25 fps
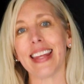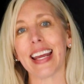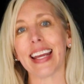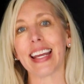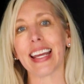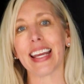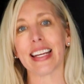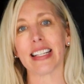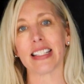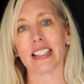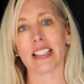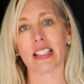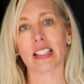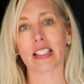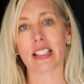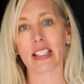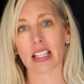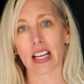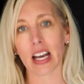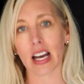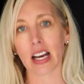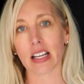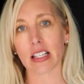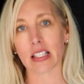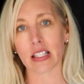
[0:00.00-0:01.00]
they can
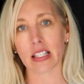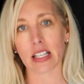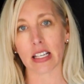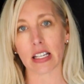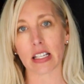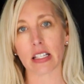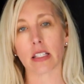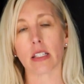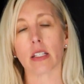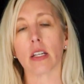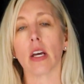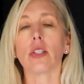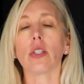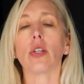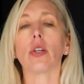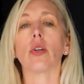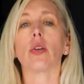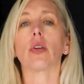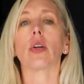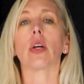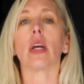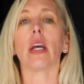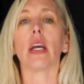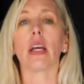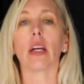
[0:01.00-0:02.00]
discuss this
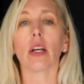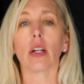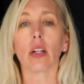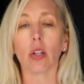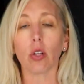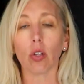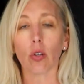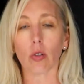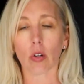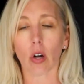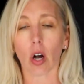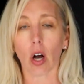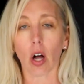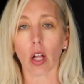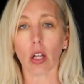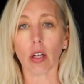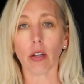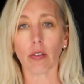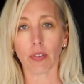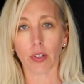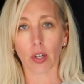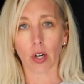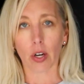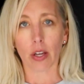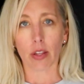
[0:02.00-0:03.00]
to include all
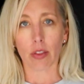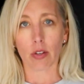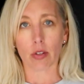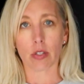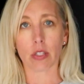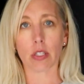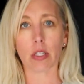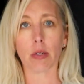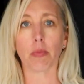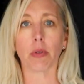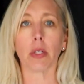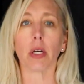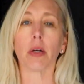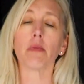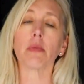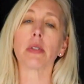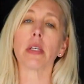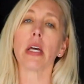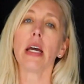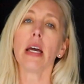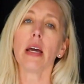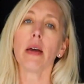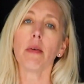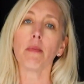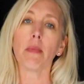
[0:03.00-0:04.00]
of your other symptoms,
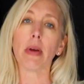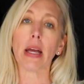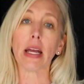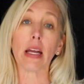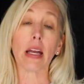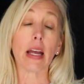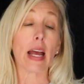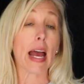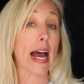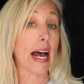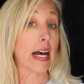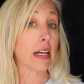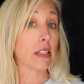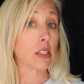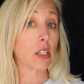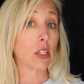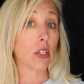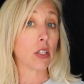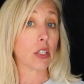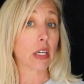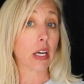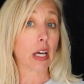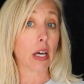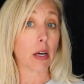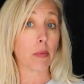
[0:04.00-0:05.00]
may ask
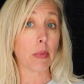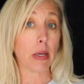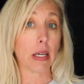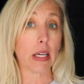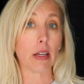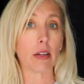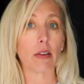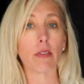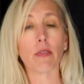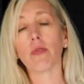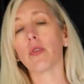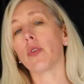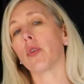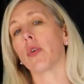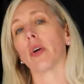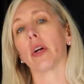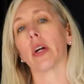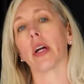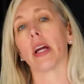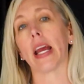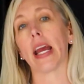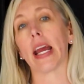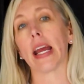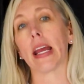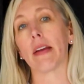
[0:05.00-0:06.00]
you to come in
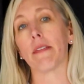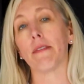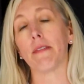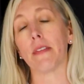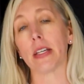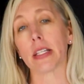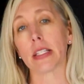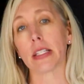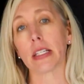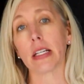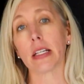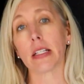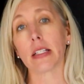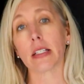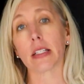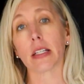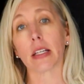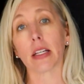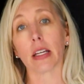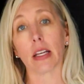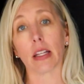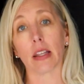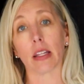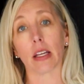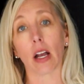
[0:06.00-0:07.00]
for a visit
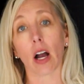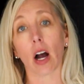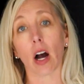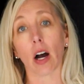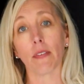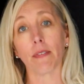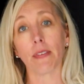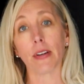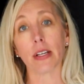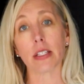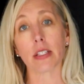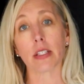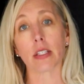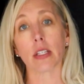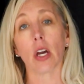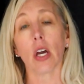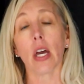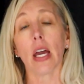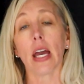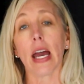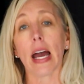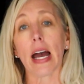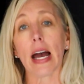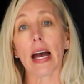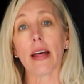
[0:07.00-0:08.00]
in the office,
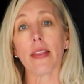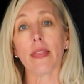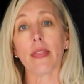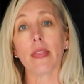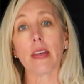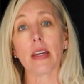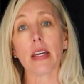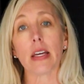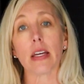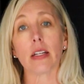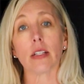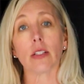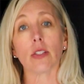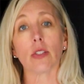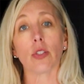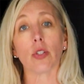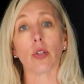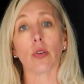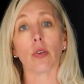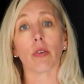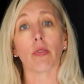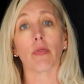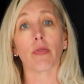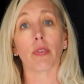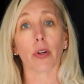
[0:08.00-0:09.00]
and then
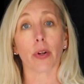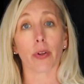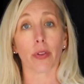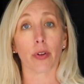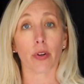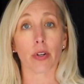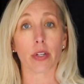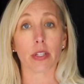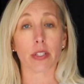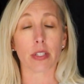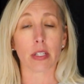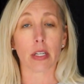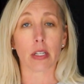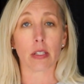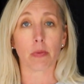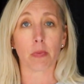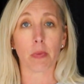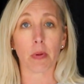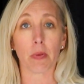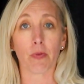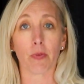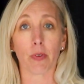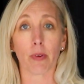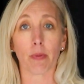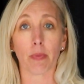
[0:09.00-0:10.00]
do a further
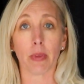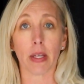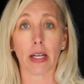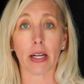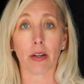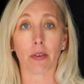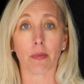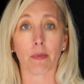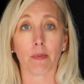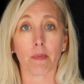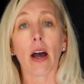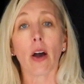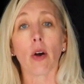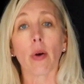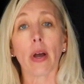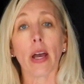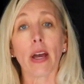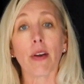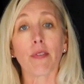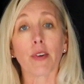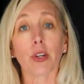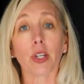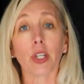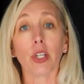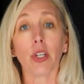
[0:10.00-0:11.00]
assessment from there.
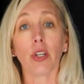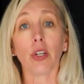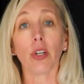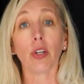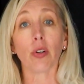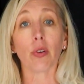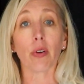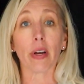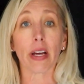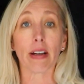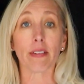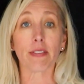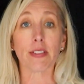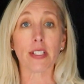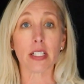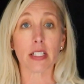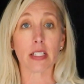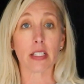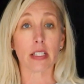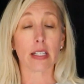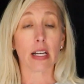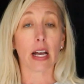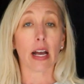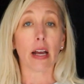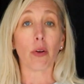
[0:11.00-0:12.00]
However, you don't have to
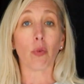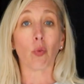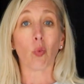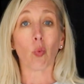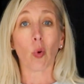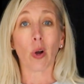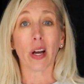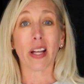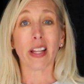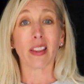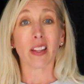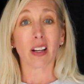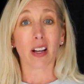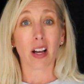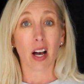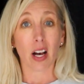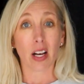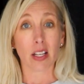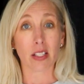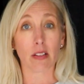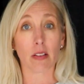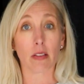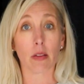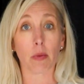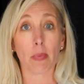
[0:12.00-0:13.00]
decide what the
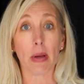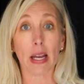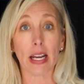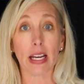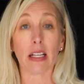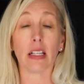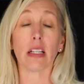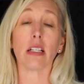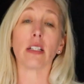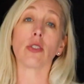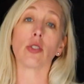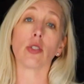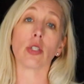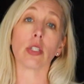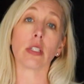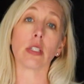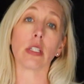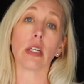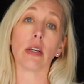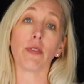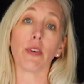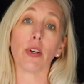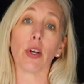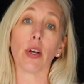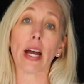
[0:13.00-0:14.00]
cause of the pain is. Just
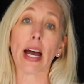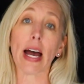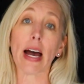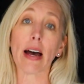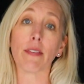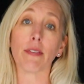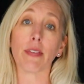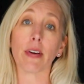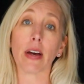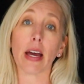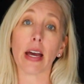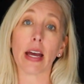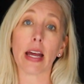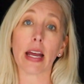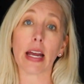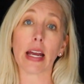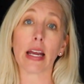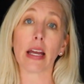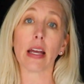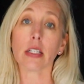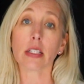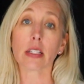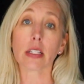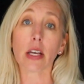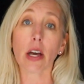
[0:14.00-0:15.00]
if you have a
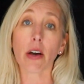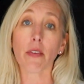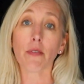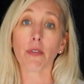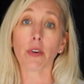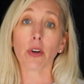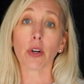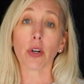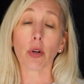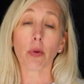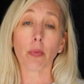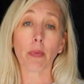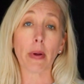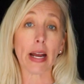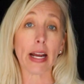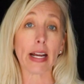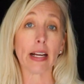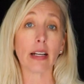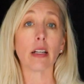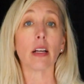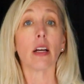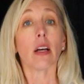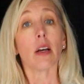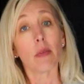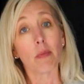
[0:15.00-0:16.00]
discomfort or
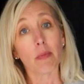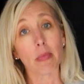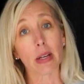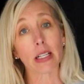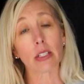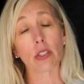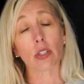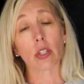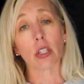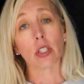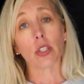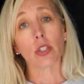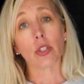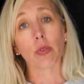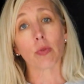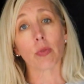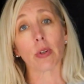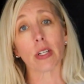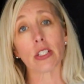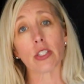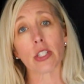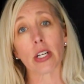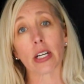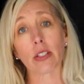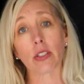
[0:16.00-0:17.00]
pain, make sure that you
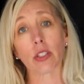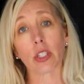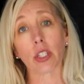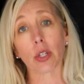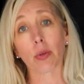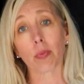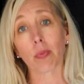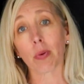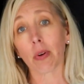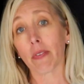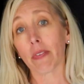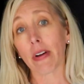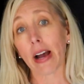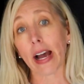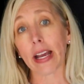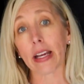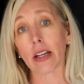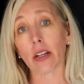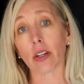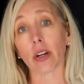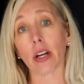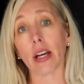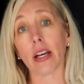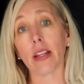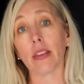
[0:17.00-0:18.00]
reach out to your
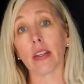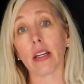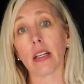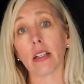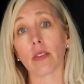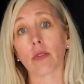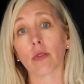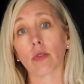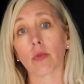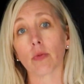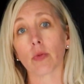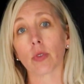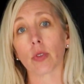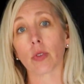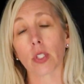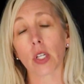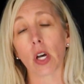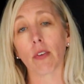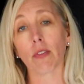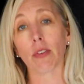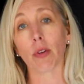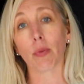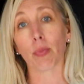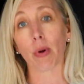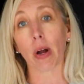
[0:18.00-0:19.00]
provider and then
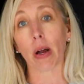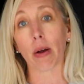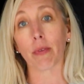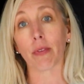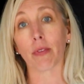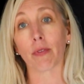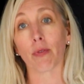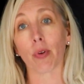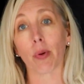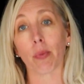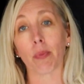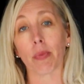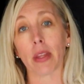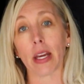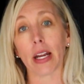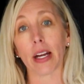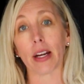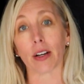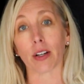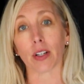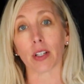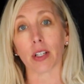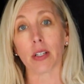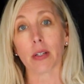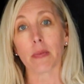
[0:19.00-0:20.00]
solve the problem from
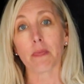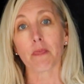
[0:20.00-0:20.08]
there.